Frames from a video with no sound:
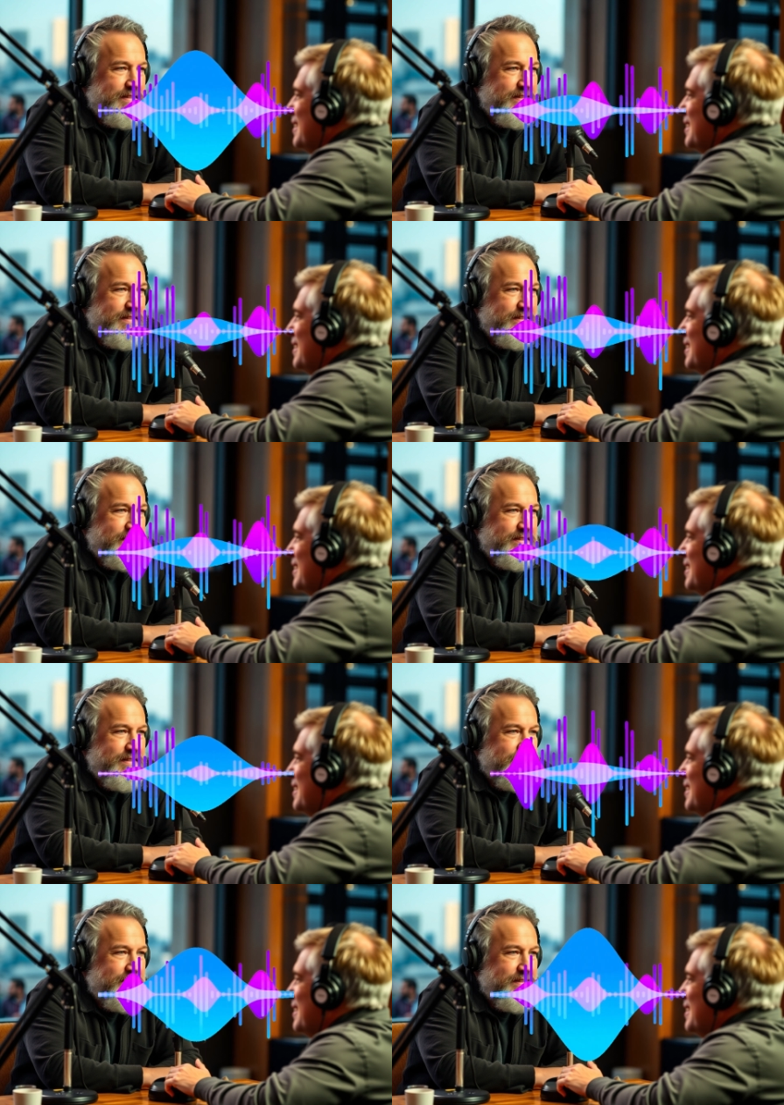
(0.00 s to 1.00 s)
it's very
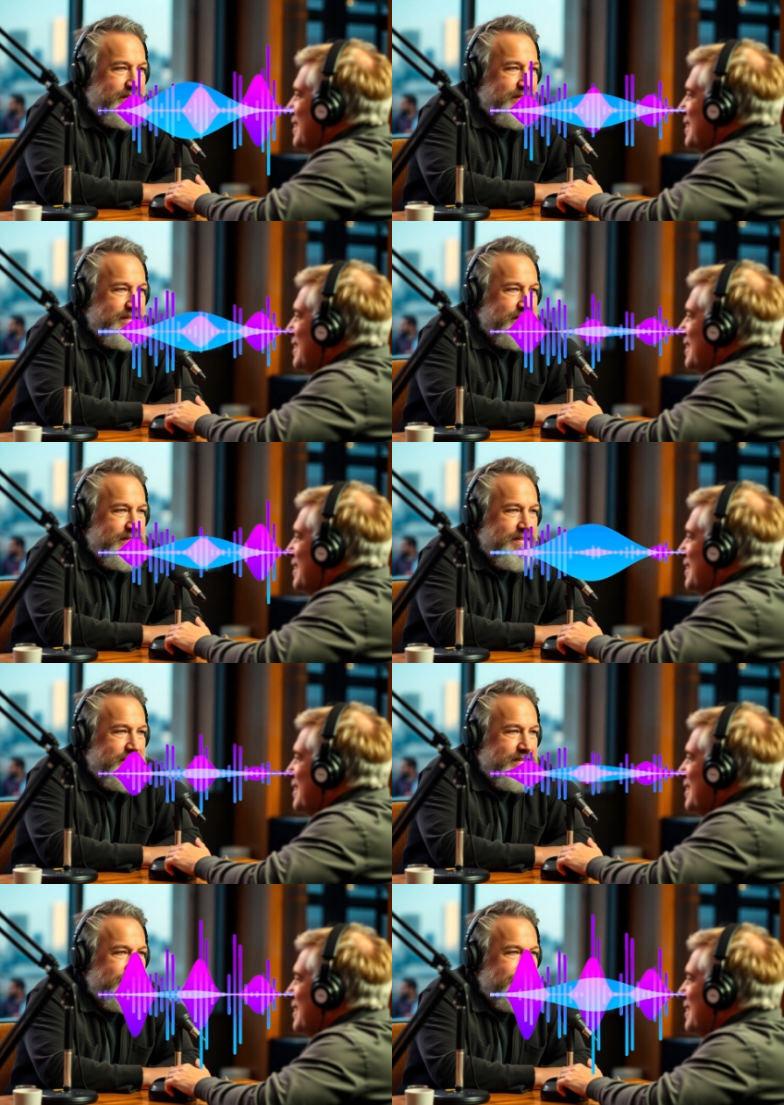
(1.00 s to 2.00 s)
similar to
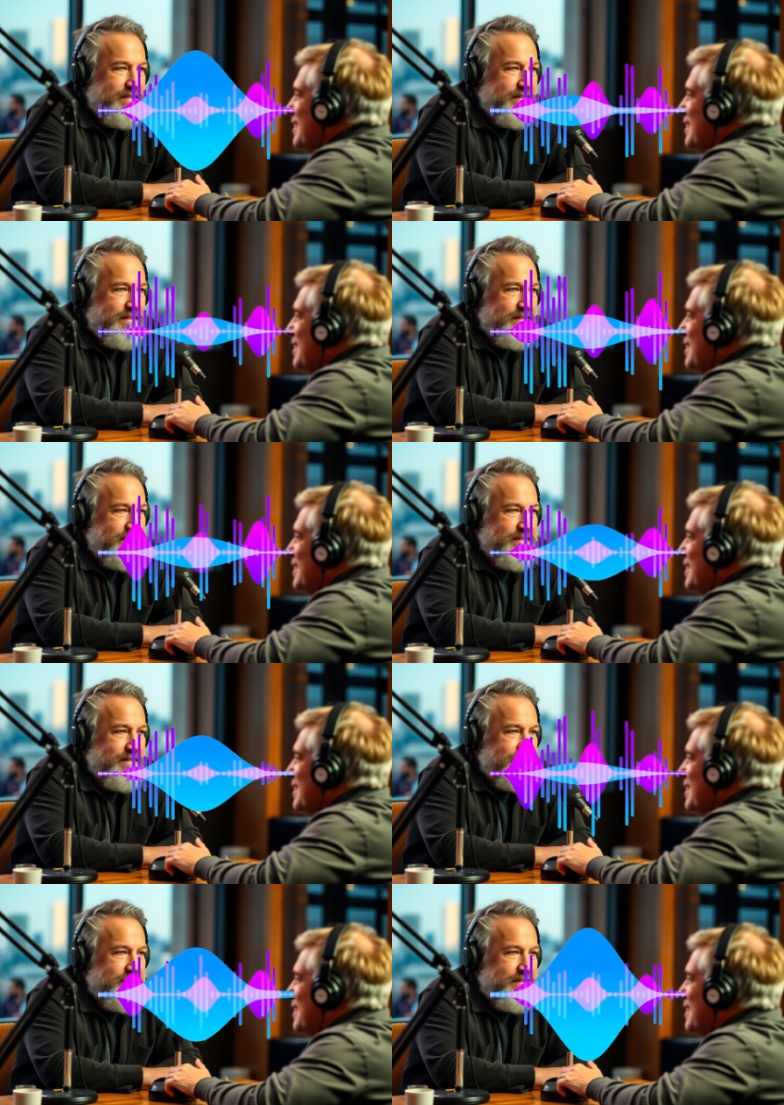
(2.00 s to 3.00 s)
what Marcelo was doing
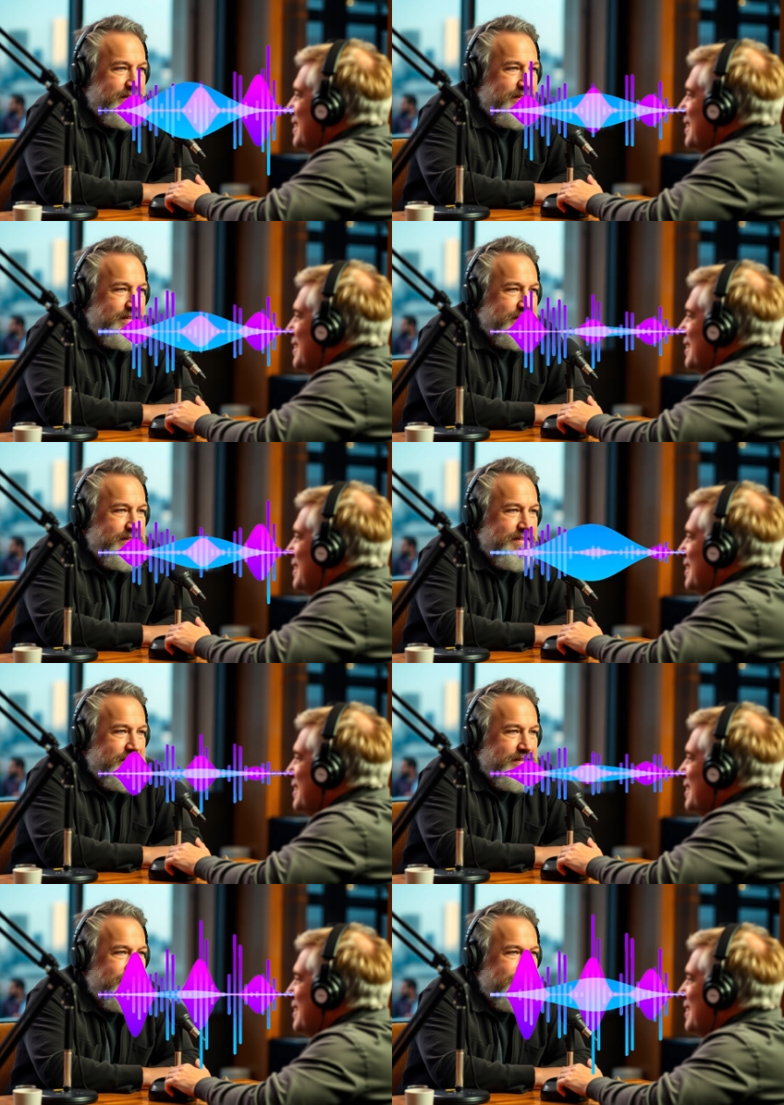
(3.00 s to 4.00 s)
with the transitions in
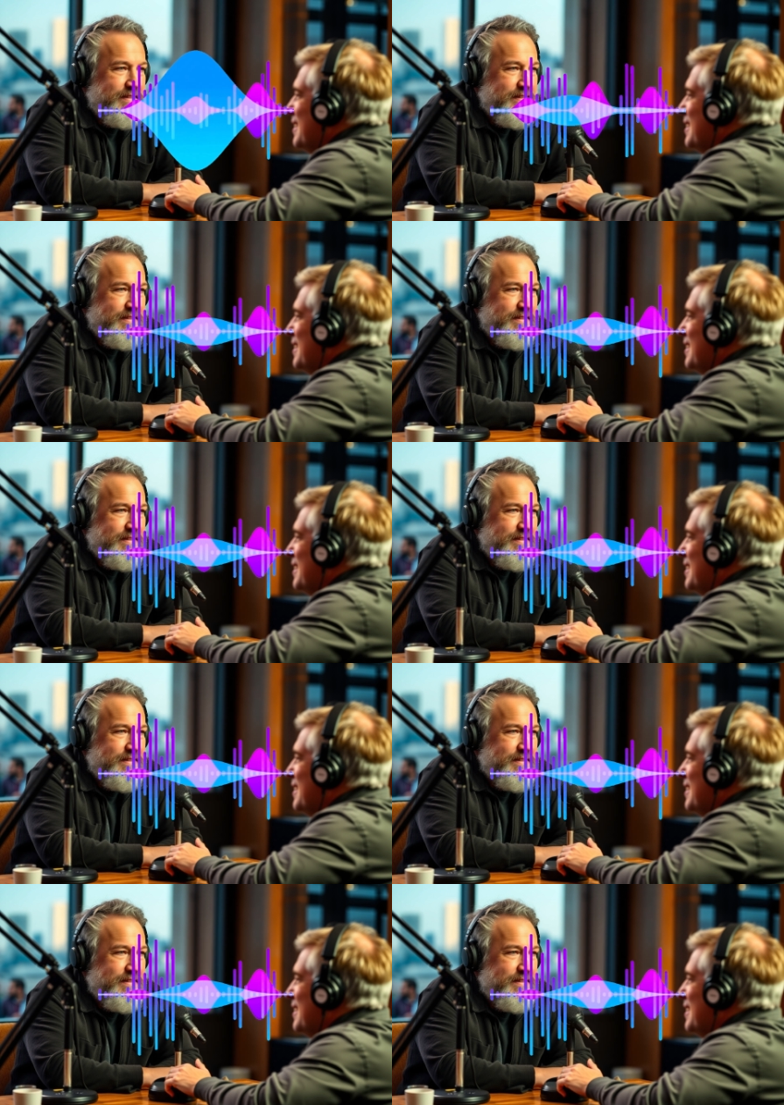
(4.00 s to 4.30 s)
jiu-jitsu.